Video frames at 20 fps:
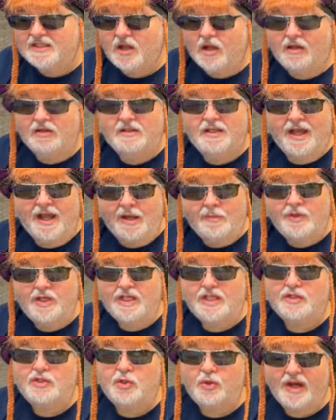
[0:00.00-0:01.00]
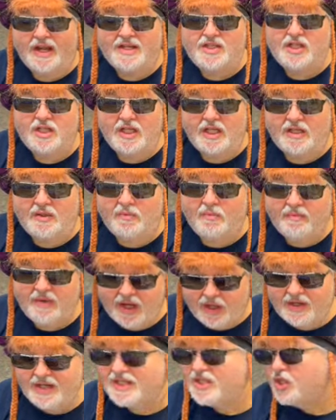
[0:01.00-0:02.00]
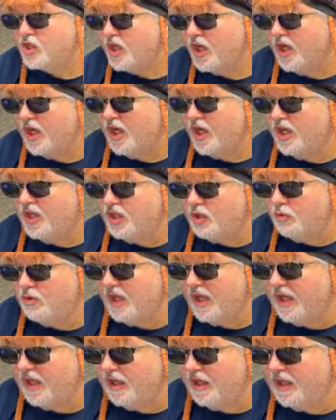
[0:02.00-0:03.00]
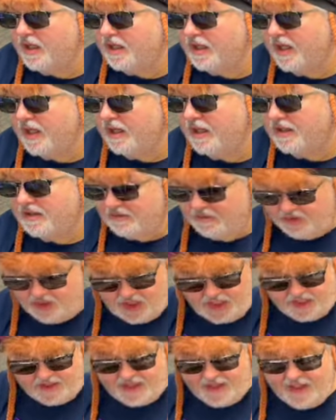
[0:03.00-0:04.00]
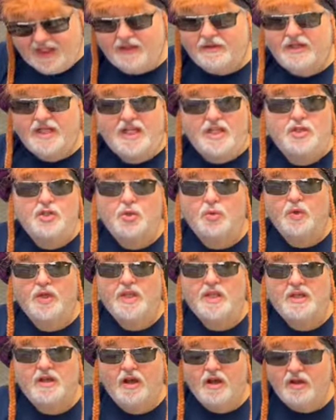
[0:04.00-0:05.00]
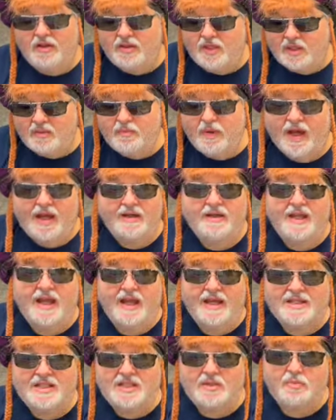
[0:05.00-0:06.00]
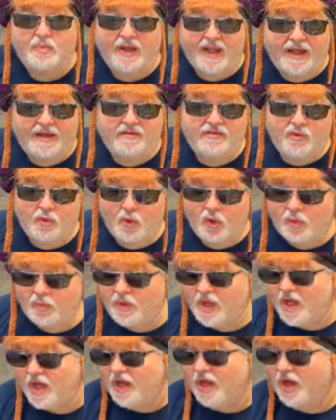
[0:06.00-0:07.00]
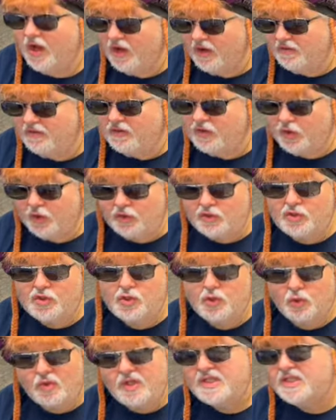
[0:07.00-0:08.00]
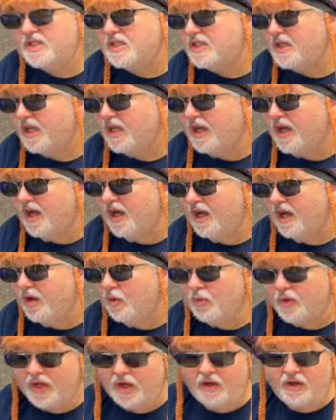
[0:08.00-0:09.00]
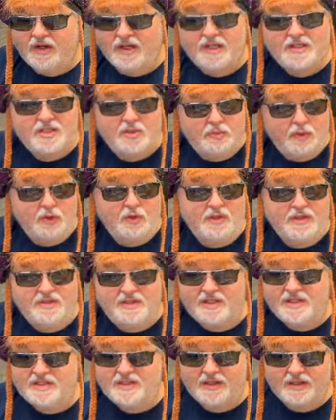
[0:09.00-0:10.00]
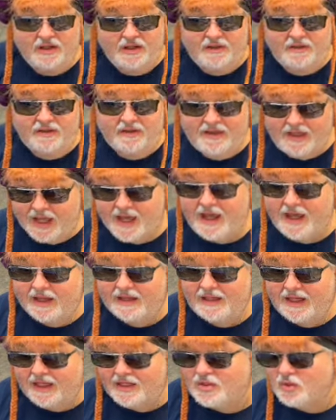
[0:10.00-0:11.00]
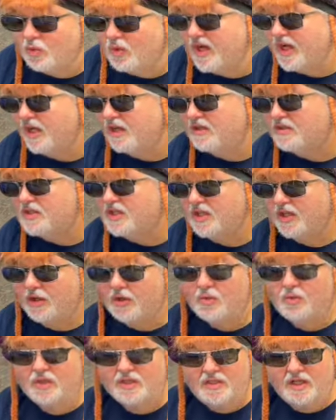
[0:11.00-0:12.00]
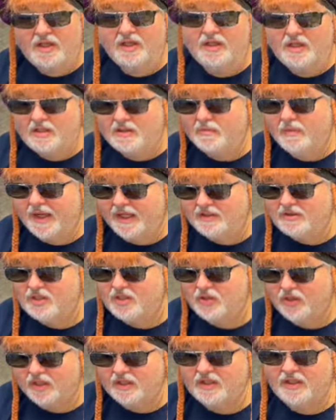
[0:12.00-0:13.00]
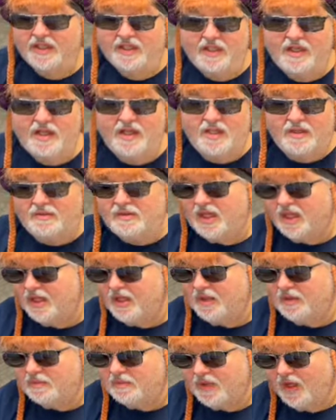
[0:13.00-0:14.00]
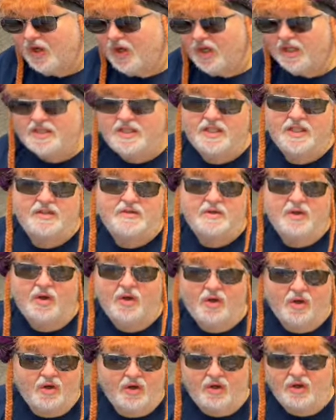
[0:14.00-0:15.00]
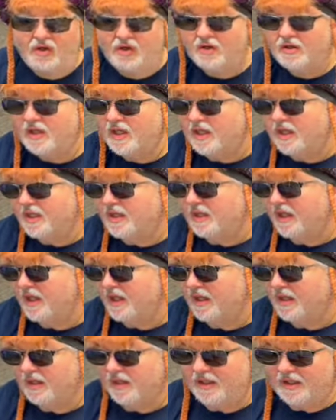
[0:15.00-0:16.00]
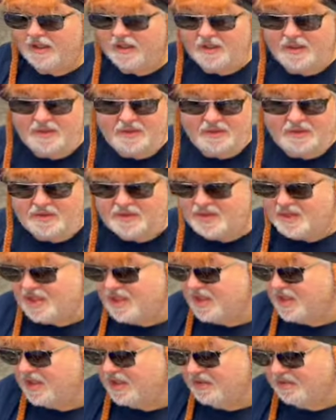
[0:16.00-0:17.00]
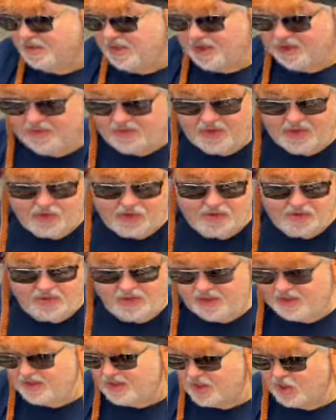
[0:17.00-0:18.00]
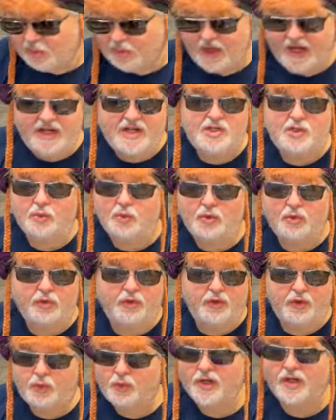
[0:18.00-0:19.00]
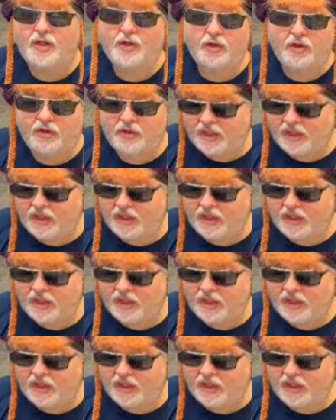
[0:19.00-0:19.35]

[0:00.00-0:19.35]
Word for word: called Comedy, Tragedy, Marriage. You can uh, check that out each week on the podcast platform of your choice. Uh, we are in spooky season on that as well. So we're talking about strictly uh, haunted horror, uh, uh, uh supernatural thriller